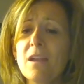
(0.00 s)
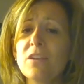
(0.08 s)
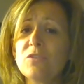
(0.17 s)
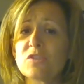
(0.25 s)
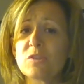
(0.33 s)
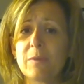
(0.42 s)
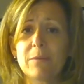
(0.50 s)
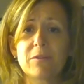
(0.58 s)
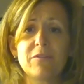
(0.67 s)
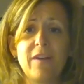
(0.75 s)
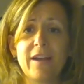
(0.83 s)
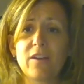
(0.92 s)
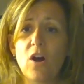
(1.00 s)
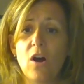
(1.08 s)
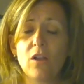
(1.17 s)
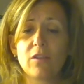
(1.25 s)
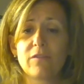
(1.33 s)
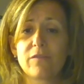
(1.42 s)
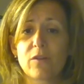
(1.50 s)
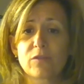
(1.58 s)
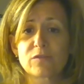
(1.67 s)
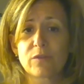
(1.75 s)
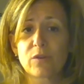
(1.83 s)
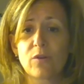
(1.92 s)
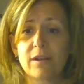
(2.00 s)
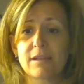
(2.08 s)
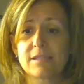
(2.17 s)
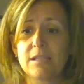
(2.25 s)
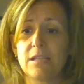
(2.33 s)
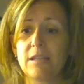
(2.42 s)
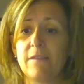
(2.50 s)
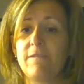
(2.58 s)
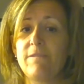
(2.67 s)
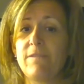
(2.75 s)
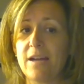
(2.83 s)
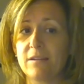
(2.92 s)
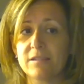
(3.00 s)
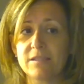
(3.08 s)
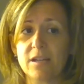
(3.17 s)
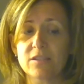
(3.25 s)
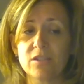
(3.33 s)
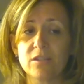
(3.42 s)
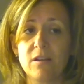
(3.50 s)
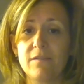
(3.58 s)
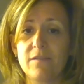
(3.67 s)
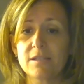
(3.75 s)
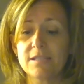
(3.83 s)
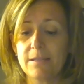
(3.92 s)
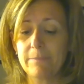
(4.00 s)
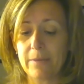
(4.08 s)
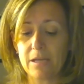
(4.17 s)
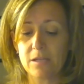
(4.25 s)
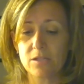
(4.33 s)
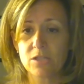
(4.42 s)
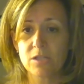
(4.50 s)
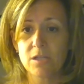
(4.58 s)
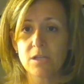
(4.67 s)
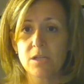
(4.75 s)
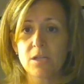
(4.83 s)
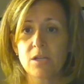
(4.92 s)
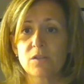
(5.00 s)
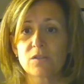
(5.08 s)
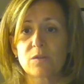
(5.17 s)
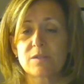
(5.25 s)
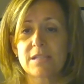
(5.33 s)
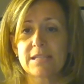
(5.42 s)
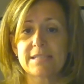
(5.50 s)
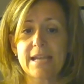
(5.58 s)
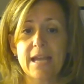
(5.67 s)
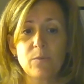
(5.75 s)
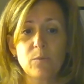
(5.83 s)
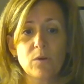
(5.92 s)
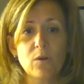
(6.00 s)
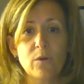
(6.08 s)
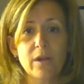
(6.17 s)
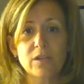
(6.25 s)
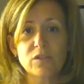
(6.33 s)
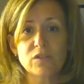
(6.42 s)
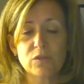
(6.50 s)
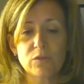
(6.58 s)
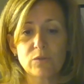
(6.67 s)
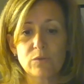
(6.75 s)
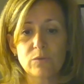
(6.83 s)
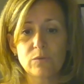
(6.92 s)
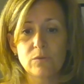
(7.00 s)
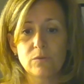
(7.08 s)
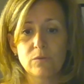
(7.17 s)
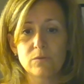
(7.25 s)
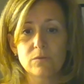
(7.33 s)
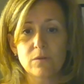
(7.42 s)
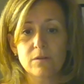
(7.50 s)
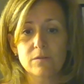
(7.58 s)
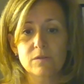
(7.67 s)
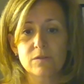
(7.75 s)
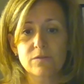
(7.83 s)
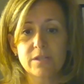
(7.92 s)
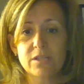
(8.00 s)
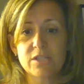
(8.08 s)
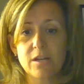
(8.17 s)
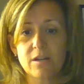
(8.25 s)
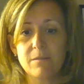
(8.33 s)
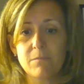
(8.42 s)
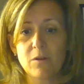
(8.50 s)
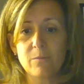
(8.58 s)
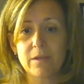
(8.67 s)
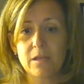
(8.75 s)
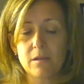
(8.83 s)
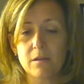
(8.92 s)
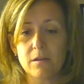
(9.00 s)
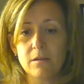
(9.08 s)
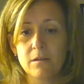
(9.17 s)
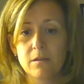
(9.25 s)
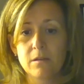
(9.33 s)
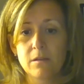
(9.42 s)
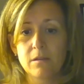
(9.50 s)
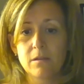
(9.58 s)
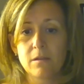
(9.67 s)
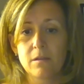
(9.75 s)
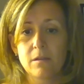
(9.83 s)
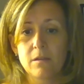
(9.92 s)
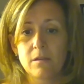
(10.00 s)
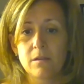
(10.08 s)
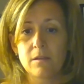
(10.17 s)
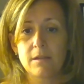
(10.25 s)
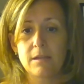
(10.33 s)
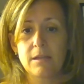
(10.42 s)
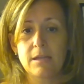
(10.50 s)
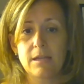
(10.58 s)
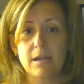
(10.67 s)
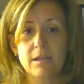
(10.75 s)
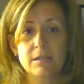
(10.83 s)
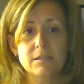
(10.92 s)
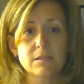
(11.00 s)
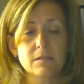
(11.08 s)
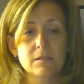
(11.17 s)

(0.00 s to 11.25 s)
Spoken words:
And you should be able to find all of those recordings in the file section of our team page. So today we're going to screen share in a moment here and